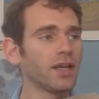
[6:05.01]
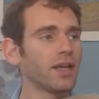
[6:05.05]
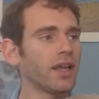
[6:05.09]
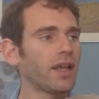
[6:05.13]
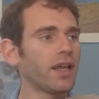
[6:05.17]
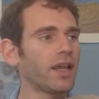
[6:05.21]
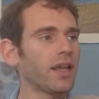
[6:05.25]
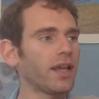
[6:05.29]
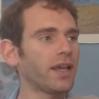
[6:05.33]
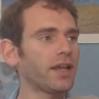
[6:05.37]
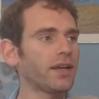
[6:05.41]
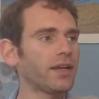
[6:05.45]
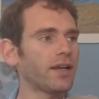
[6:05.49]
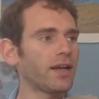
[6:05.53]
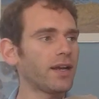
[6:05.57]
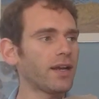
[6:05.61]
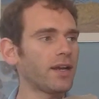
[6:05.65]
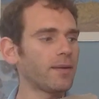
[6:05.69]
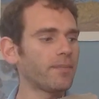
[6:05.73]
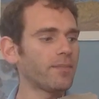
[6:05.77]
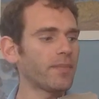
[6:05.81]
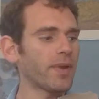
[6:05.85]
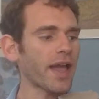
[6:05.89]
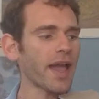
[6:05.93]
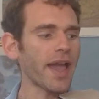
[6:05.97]
And
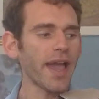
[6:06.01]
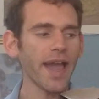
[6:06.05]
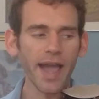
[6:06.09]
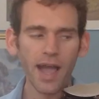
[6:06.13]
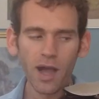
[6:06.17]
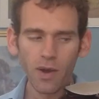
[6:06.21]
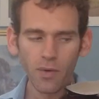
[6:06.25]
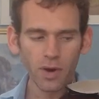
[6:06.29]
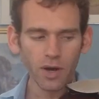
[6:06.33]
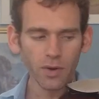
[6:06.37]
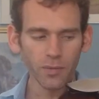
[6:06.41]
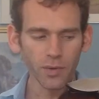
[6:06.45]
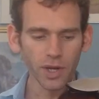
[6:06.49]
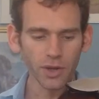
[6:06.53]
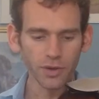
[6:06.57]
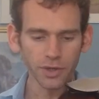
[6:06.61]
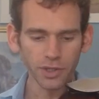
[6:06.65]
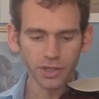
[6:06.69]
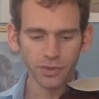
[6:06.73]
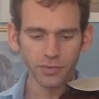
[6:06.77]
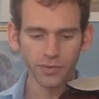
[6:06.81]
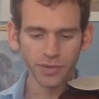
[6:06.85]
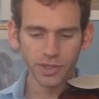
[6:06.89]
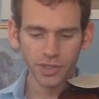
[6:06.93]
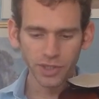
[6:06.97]
how are we going
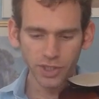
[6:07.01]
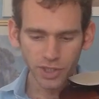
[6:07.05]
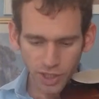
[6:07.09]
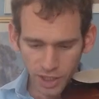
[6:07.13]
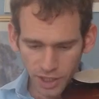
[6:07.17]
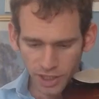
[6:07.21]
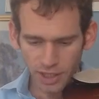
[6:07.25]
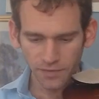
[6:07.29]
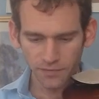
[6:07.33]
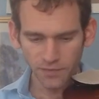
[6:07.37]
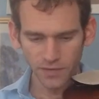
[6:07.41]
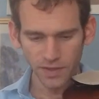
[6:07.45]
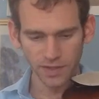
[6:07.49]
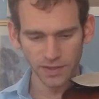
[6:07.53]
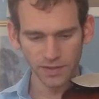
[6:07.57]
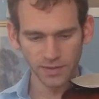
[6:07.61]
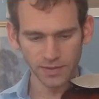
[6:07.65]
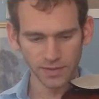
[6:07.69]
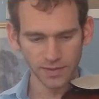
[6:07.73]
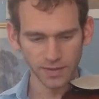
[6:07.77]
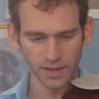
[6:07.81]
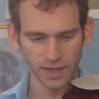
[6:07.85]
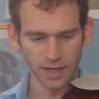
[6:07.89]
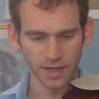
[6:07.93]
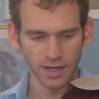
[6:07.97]
to achieve
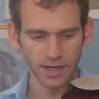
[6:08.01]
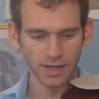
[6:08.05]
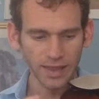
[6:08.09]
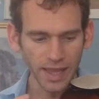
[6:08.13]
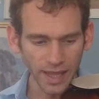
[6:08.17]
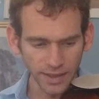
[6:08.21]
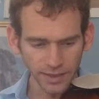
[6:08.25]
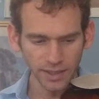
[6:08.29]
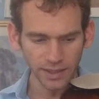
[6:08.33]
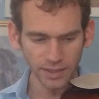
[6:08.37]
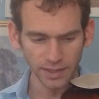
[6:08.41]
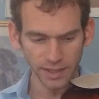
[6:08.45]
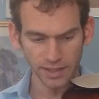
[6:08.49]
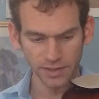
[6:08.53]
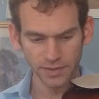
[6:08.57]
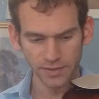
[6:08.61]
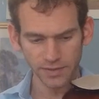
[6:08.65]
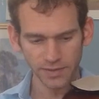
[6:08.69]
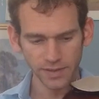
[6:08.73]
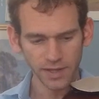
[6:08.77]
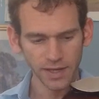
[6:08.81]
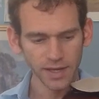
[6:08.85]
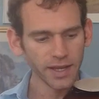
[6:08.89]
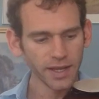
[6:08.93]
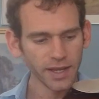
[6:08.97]
this
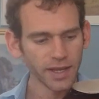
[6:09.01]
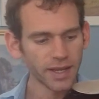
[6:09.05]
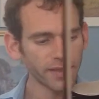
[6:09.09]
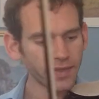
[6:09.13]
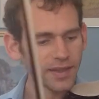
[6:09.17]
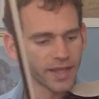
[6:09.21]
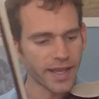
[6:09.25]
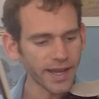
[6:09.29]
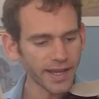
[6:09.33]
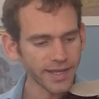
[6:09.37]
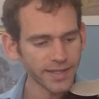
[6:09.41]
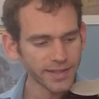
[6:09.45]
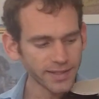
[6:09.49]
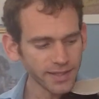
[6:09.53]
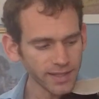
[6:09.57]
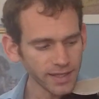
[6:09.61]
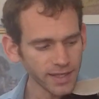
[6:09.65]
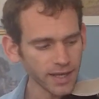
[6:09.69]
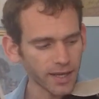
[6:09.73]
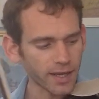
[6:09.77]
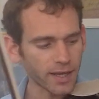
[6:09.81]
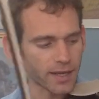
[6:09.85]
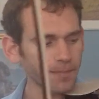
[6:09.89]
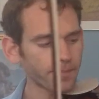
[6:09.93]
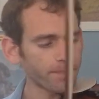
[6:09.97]
cleanliness? And the
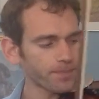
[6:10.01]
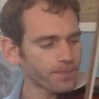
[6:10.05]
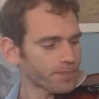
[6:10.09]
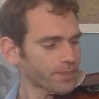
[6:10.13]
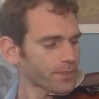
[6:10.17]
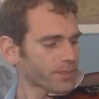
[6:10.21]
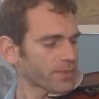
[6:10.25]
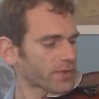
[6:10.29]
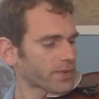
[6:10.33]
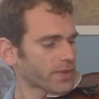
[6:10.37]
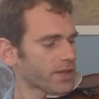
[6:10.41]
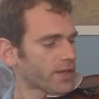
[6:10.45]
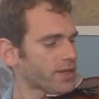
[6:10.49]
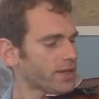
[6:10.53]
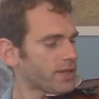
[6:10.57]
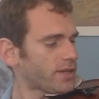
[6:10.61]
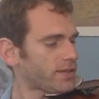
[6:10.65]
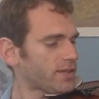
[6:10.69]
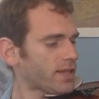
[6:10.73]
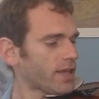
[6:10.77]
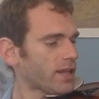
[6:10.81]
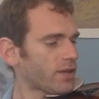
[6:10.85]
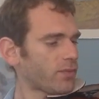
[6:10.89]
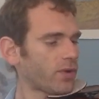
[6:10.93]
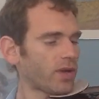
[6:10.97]
idea is
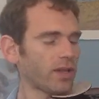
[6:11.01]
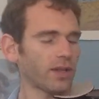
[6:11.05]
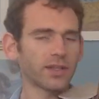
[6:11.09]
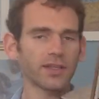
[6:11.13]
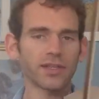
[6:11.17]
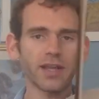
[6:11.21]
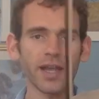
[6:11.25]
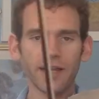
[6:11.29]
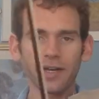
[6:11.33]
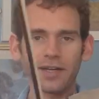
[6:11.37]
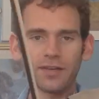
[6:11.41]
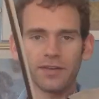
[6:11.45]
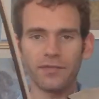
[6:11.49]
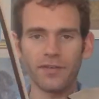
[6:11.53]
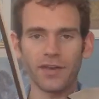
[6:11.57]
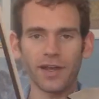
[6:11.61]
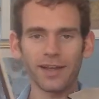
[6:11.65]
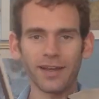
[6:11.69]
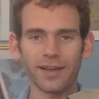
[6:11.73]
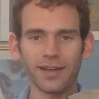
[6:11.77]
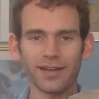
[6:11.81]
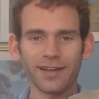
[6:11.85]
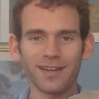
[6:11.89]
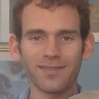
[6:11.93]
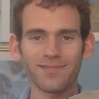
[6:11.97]
that, well, it's kind of
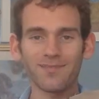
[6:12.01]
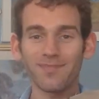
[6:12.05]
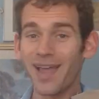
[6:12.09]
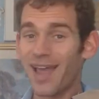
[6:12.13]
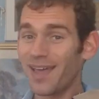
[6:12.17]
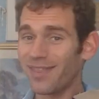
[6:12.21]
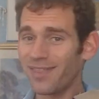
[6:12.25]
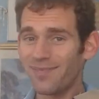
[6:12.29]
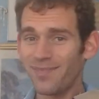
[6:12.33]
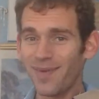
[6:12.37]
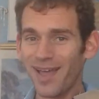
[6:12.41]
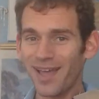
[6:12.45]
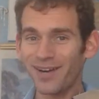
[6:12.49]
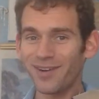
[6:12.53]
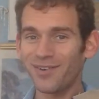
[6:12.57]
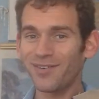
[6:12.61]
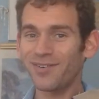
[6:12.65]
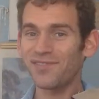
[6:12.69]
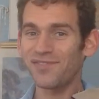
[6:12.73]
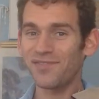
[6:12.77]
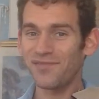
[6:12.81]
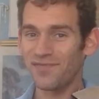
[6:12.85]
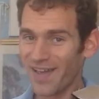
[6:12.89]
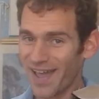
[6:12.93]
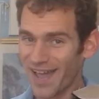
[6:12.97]
a
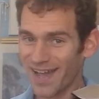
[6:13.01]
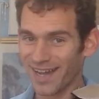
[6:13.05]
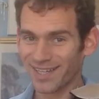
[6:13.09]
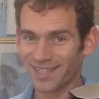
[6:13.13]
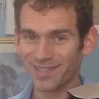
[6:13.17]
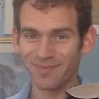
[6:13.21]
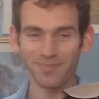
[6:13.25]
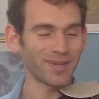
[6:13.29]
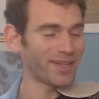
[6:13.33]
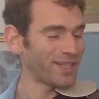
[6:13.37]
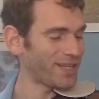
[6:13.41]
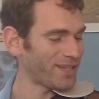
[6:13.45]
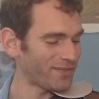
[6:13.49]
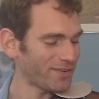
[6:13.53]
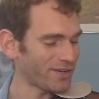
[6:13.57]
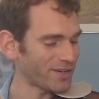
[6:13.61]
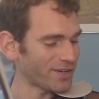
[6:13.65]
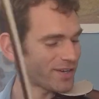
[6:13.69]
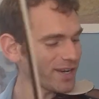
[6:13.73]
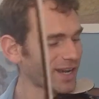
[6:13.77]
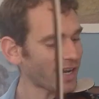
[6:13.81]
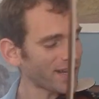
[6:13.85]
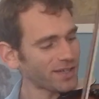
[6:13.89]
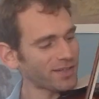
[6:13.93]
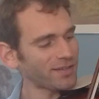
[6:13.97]
mathematical fact, believe it or
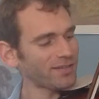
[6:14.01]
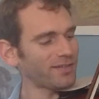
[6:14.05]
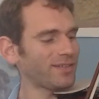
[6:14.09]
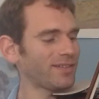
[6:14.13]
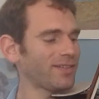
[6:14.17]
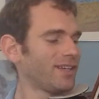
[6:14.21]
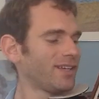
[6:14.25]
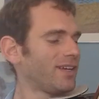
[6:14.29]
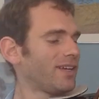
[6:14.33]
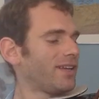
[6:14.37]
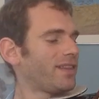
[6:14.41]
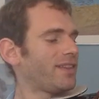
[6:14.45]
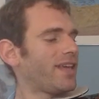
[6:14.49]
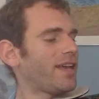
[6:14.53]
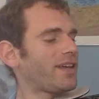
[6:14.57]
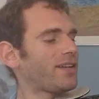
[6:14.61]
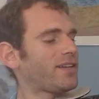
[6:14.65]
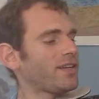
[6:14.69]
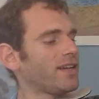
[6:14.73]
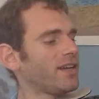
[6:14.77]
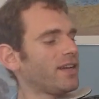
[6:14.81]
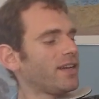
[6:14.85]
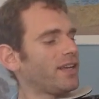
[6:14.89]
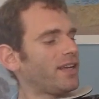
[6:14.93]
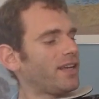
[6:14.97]
not,
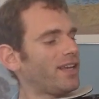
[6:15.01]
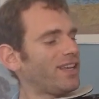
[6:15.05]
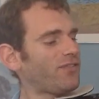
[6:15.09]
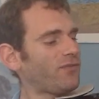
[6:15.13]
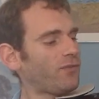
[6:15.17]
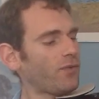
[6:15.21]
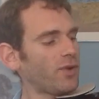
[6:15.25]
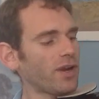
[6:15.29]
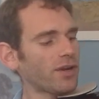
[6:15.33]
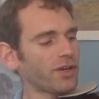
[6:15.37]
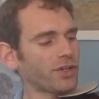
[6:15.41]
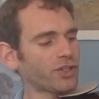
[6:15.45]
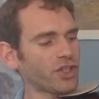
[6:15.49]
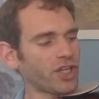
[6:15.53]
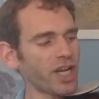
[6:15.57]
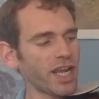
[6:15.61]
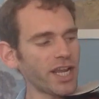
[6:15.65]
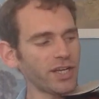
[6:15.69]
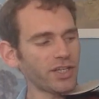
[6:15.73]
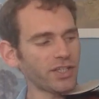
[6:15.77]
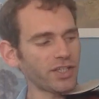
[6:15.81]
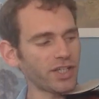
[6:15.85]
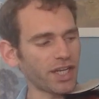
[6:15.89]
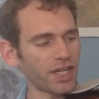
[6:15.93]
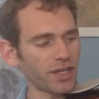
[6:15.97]
that if we are
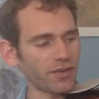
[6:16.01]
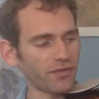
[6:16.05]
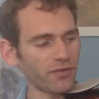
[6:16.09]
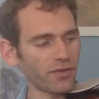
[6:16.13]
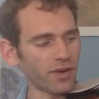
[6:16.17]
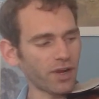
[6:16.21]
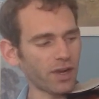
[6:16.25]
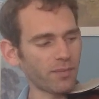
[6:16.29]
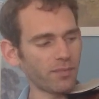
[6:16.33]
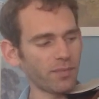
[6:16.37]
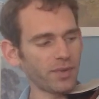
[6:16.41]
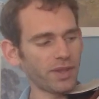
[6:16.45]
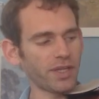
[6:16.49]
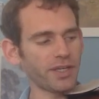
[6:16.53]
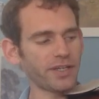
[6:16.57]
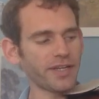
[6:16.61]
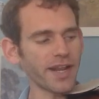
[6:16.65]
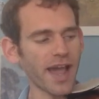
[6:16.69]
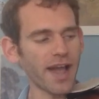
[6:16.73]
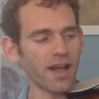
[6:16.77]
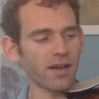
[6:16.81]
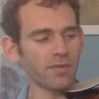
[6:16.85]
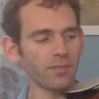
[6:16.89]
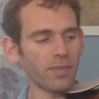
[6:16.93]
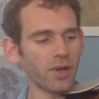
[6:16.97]
changing from the
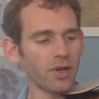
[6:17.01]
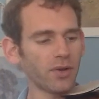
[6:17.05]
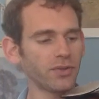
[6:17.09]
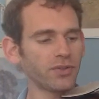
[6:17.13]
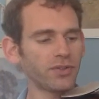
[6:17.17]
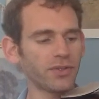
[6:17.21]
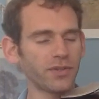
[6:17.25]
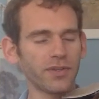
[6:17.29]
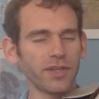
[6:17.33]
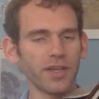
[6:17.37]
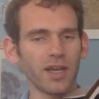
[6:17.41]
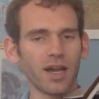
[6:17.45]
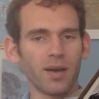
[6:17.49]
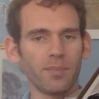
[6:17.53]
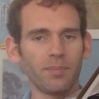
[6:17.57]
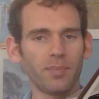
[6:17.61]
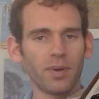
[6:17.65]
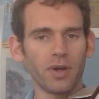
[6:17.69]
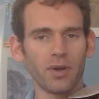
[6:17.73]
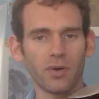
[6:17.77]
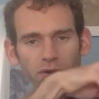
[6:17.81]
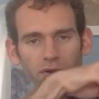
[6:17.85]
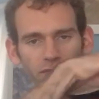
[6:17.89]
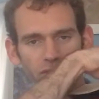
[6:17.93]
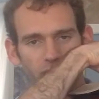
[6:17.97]
down bow to the up
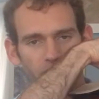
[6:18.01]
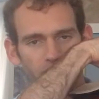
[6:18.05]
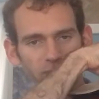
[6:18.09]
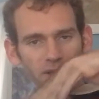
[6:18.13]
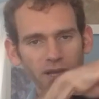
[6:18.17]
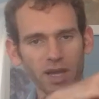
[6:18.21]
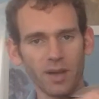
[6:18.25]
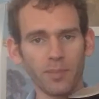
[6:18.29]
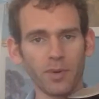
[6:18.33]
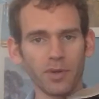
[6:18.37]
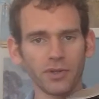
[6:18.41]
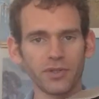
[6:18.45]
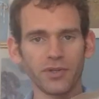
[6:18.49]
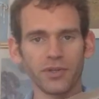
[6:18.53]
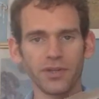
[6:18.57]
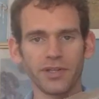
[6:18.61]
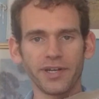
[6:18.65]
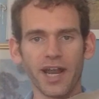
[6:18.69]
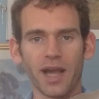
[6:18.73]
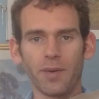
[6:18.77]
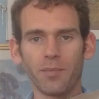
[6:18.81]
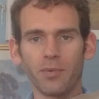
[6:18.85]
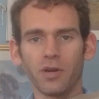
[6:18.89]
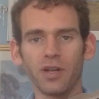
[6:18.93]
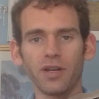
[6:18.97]
bow, or from the up bow to the
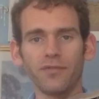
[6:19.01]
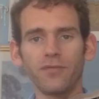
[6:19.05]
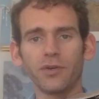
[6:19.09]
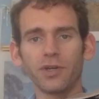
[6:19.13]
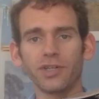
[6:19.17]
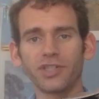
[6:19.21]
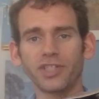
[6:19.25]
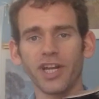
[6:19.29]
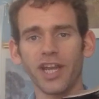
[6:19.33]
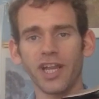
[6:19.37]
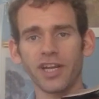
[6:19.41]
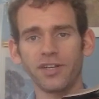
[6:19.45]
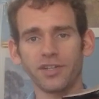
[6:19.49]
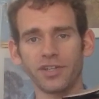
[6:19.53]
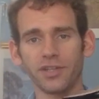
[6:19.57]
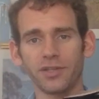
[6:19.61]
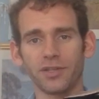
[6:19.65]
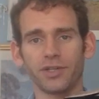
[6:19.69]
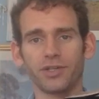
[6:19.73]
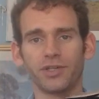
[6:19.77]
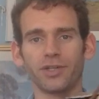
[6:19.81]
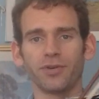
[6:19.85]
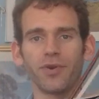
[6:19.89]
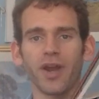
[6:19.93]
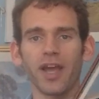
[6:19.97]
down bow, if we're changing
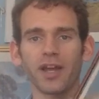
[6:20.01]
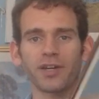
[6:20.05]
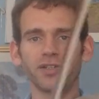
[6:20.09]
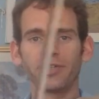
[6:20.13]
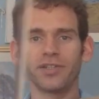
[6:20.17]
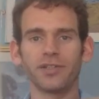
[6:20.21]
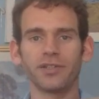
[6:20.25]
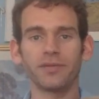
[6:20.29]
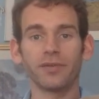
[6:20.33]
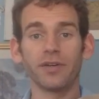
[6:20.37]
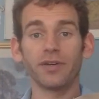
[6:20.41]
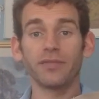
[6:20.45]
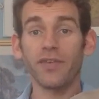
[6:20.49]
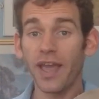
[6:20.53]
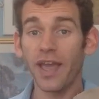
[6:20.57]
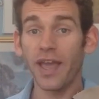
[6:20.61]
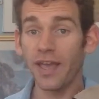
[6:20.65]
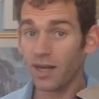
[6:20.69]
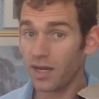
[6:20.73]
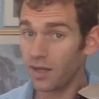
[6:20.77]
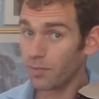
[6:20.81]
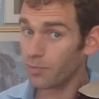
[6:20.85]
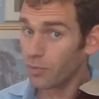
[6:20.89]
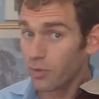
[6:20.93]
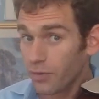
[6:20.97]
the direction of
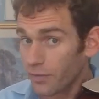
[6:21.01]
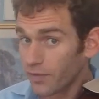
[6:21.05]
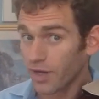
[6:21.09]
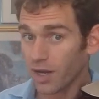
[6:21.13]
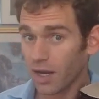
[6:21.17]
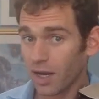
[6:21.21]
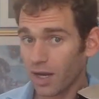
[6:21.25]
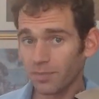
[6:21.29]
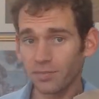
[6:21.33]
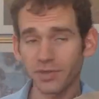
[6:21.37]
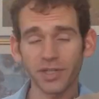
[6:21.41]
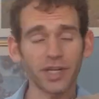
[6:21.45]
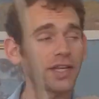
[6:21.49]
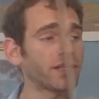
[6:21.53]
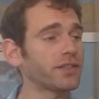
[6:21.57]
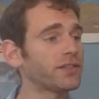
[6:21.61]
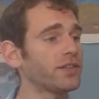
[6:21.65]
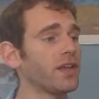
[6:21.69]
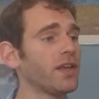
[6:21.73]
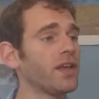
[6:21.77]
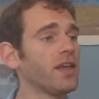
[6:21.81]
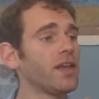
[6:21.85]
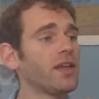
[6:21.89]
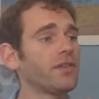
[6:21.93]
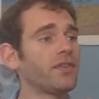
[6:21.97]
any moving object,
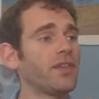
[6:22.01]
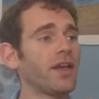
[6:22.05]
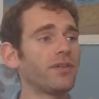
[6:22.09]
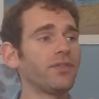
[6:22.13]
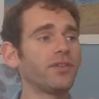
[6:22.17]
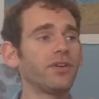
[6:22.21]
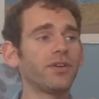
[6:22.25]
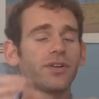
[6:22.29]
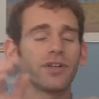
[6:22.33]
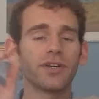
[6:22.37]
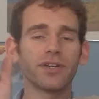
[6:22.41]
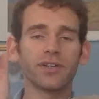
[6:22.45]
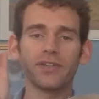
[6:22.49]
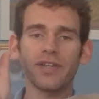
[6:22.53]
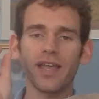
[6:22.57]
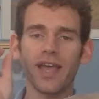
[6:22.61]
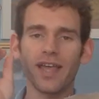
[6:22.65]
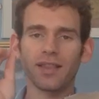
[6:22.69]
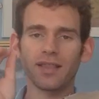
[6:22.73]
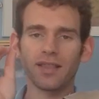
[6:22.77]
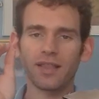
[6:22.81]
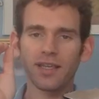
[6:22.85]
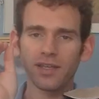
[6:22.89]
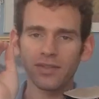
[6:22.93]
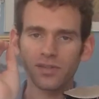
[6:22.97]
then there is
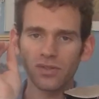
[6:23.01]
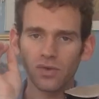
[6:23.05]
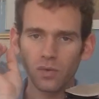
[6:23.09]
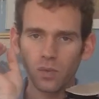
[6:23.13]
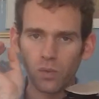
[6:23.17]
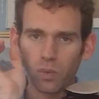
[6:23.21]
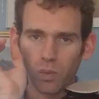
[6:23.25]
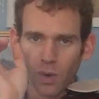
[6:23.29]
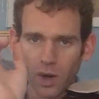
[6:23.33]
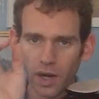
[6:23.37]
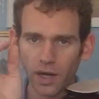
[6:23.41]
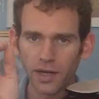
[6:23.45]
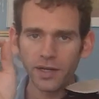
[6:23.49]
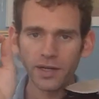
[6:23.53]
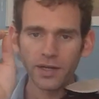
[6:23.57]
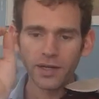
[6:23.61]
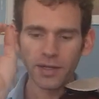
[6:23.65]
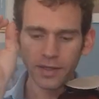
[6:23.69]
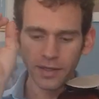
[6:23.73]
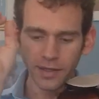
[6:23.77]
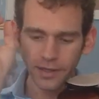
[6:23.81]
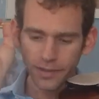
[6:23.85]
at least one,